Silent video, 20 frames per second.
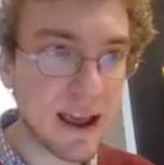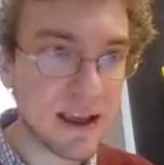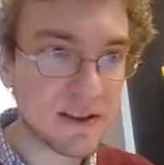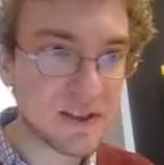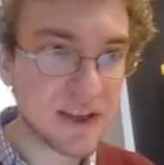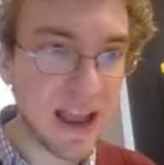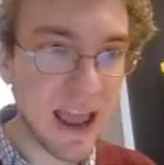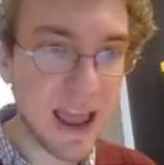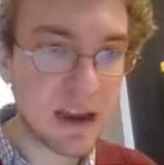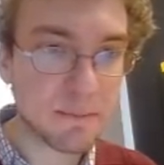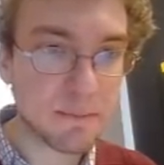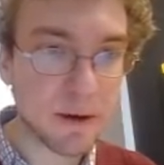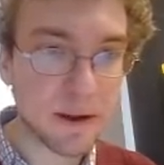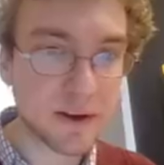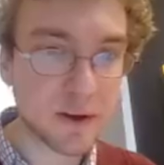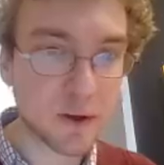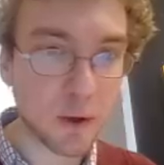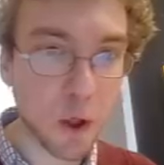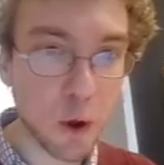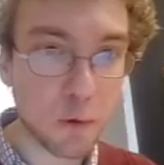as an N
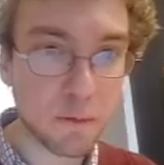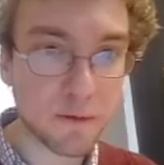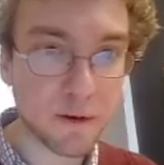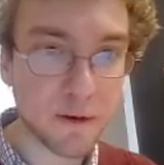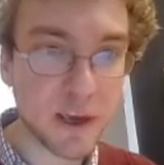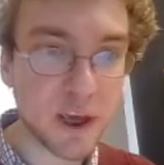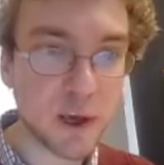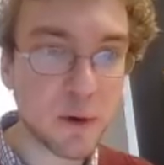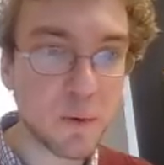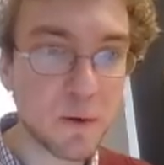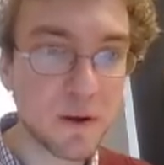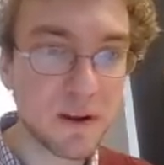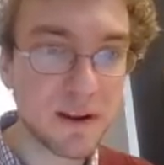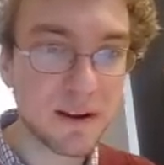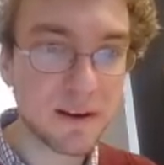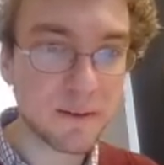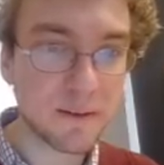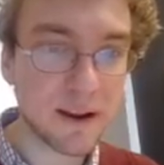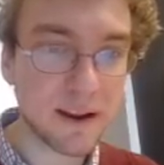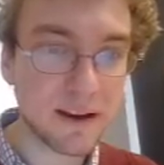bundle over Q,
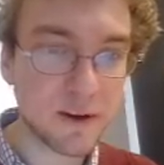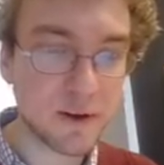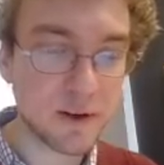right?